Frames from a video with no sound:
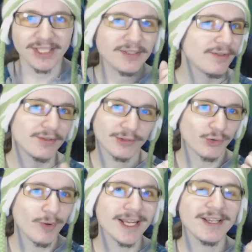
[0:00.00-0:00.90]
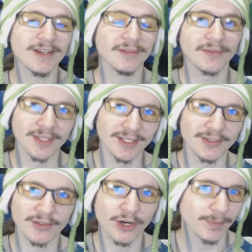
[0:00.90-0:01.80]
Did the twin of
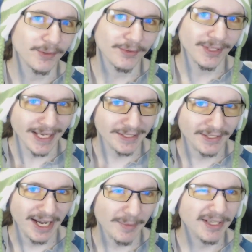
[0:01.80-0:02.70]
the top you saw last time,